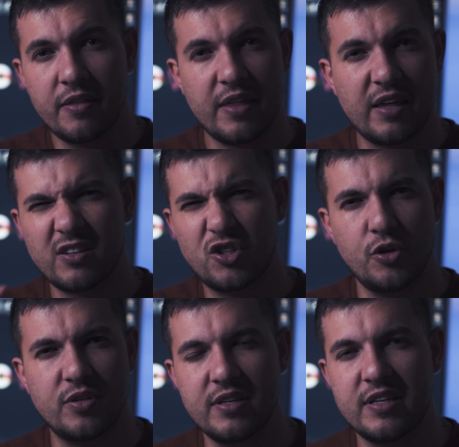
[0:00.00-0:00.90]
That's
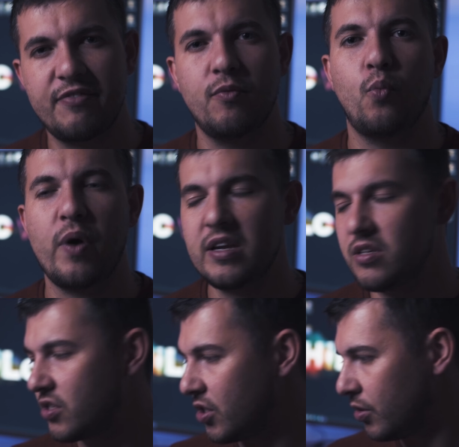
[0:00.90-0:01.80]
used in different
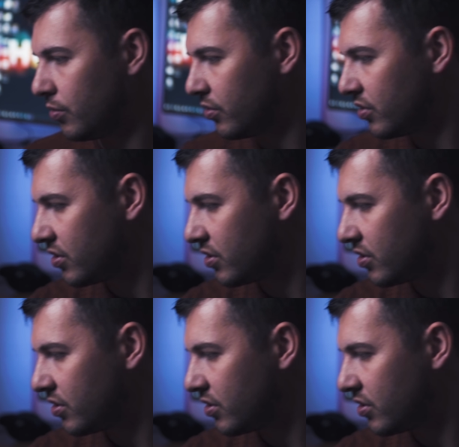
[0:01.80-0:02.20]
ways to